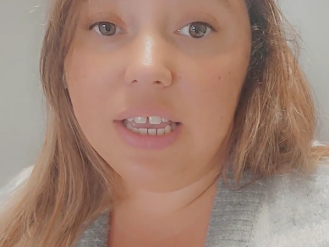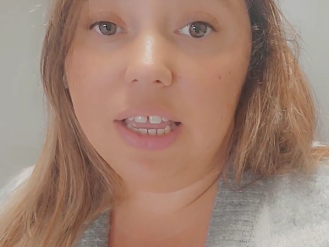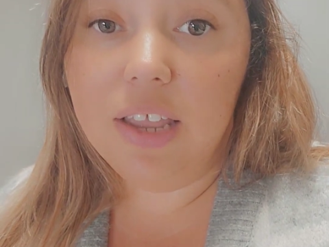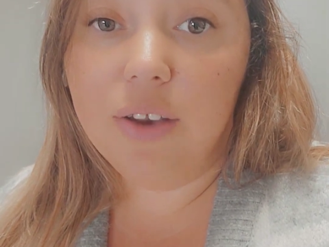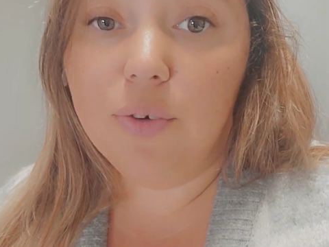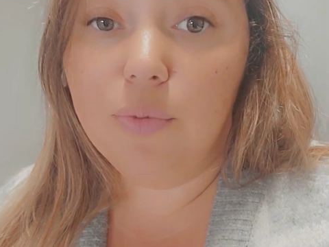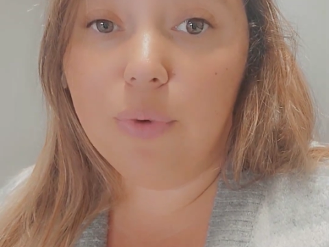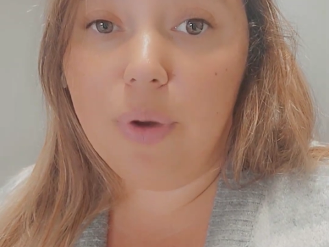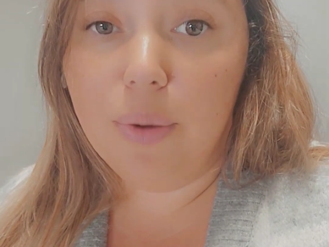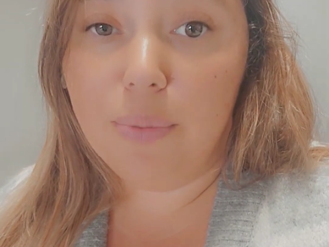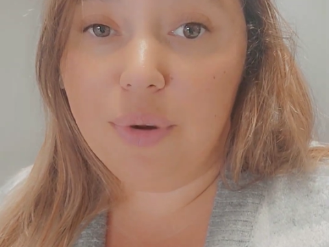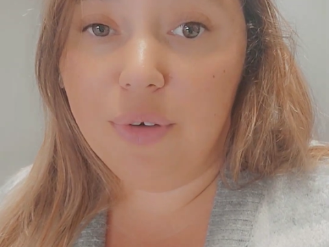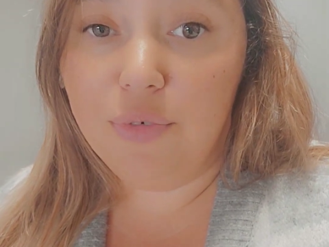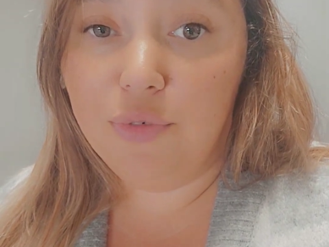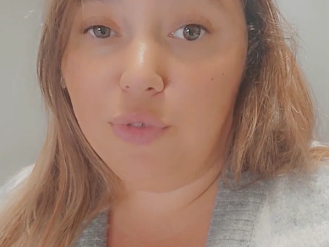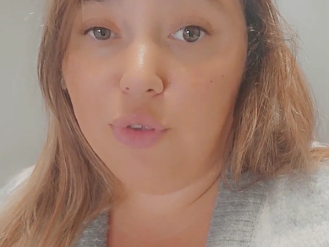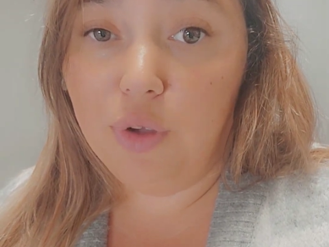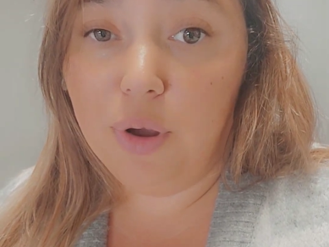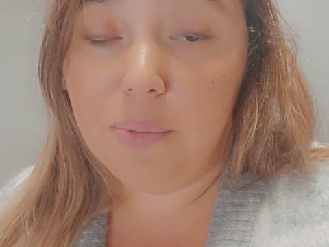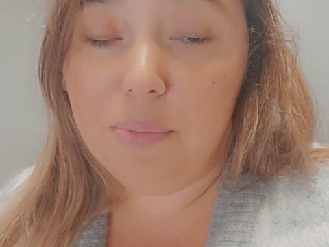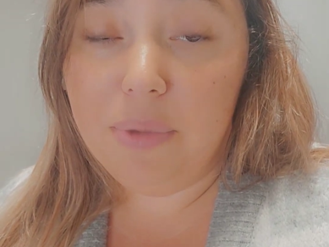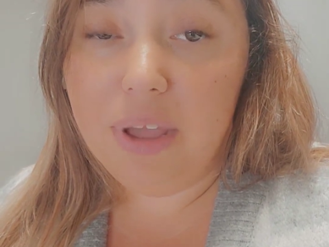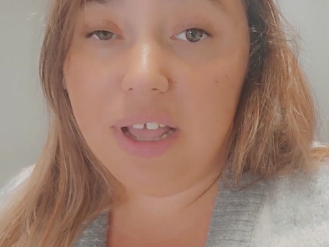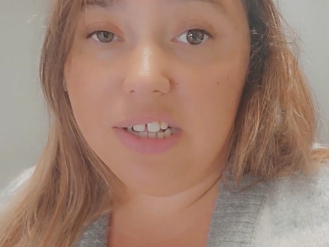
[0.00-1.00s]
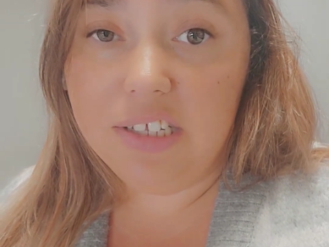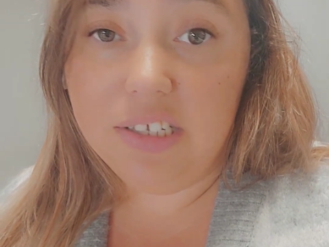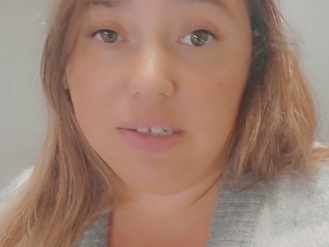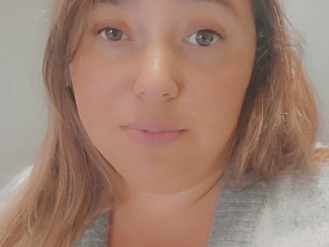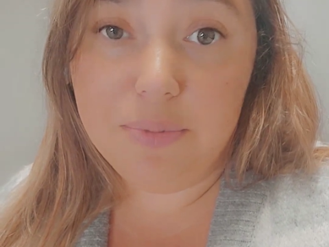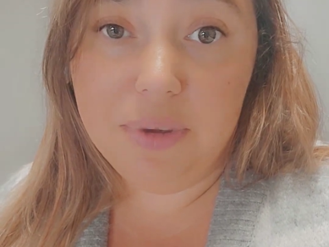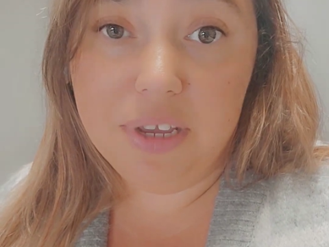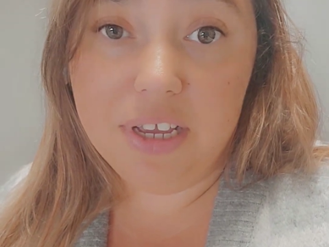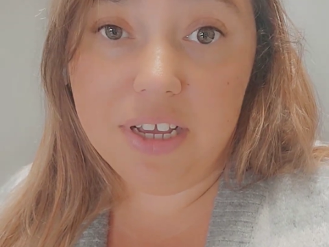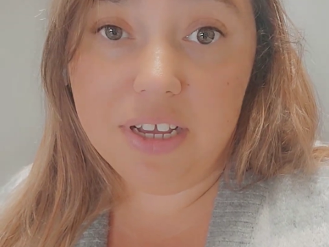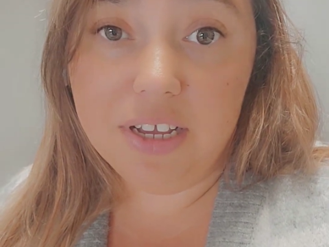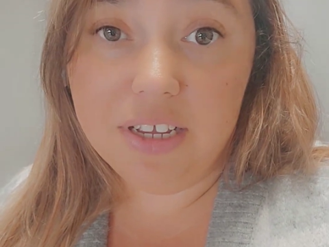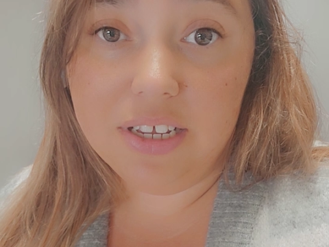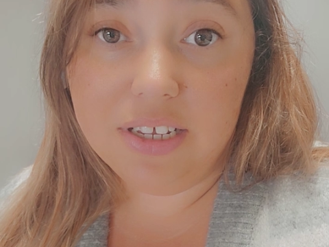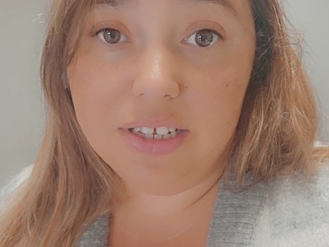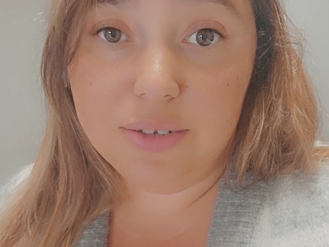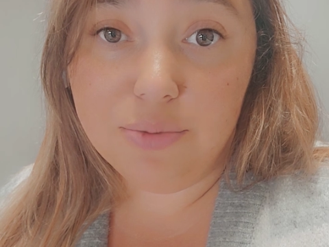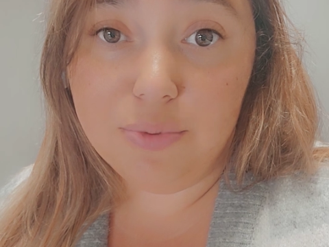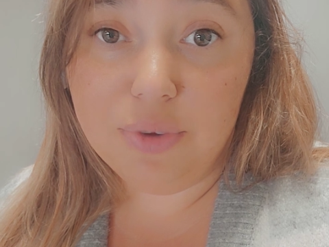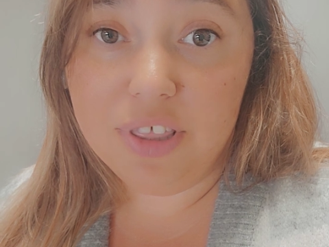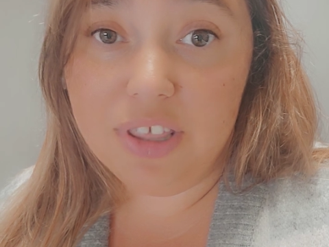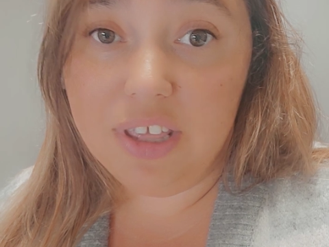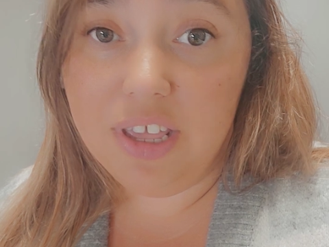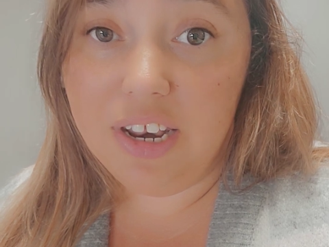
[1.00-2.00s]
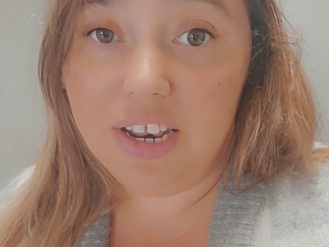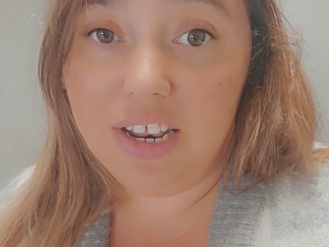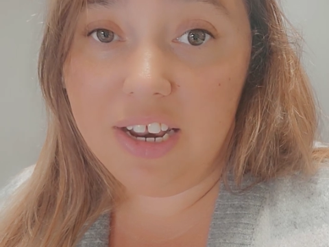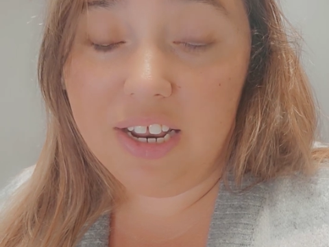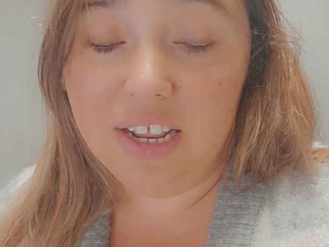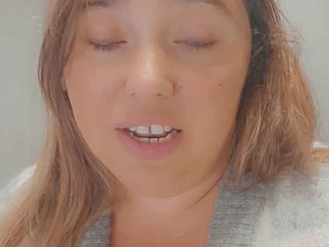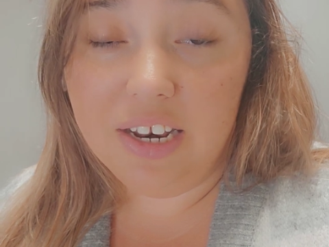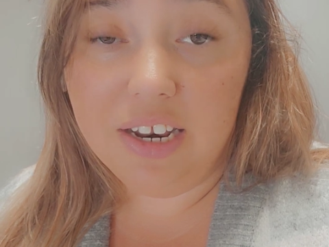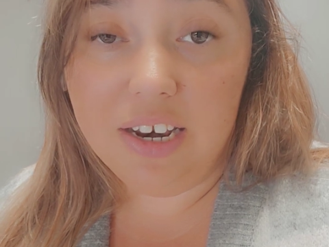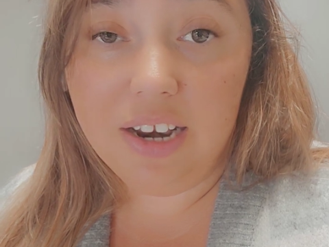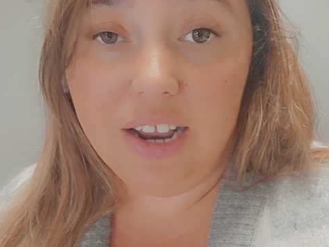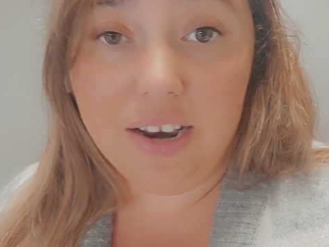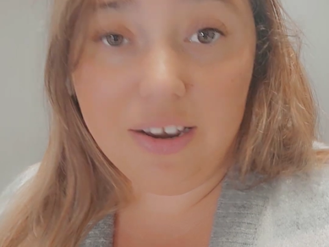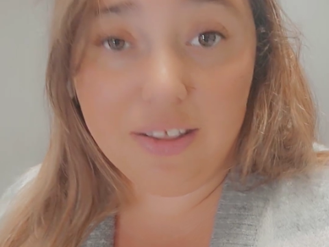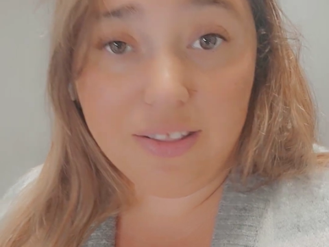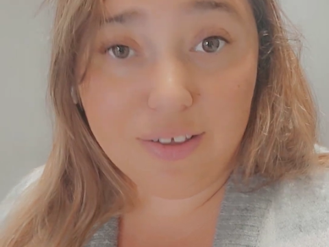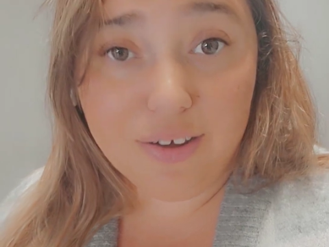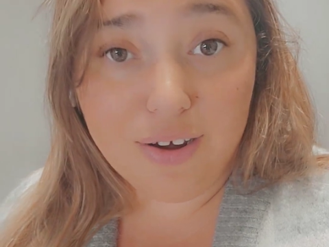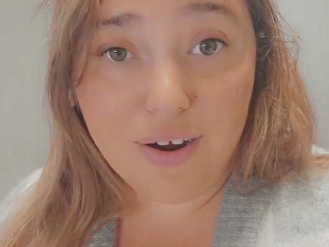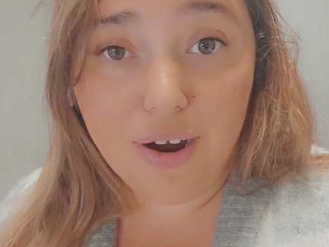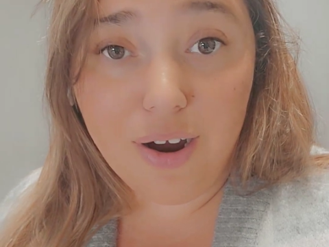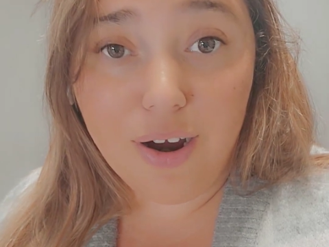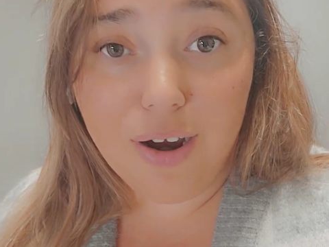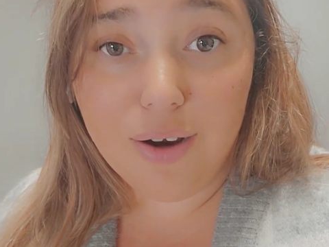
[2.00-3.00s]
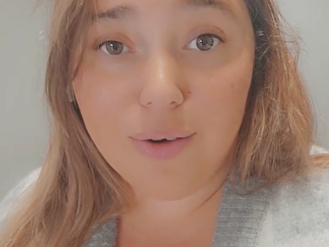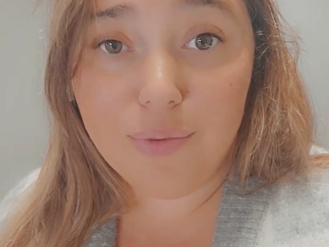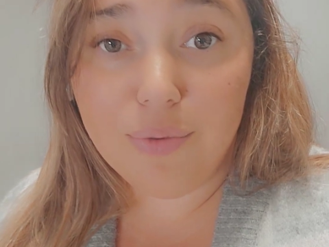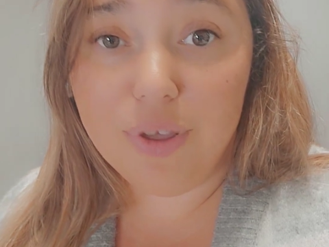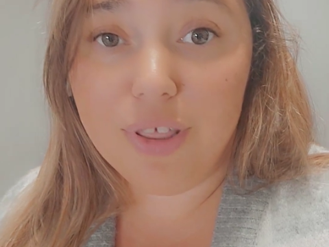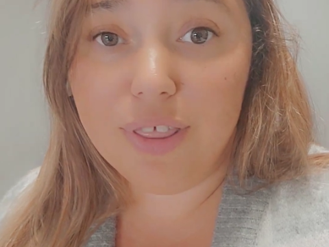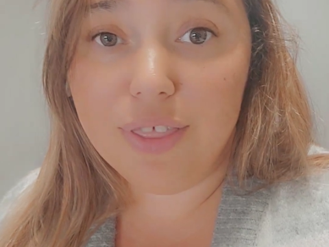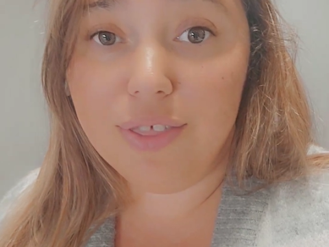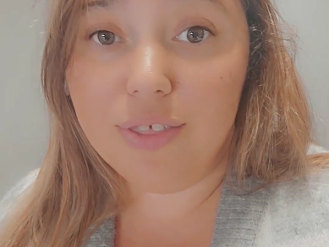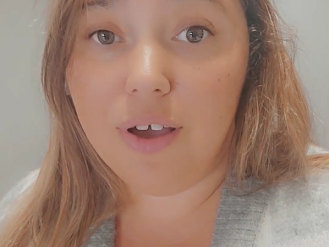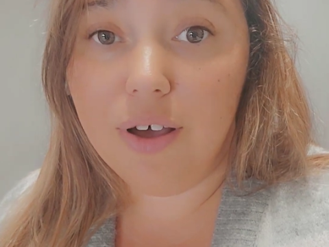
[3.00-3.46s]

in rubber floor mats because with getting in and out of the car with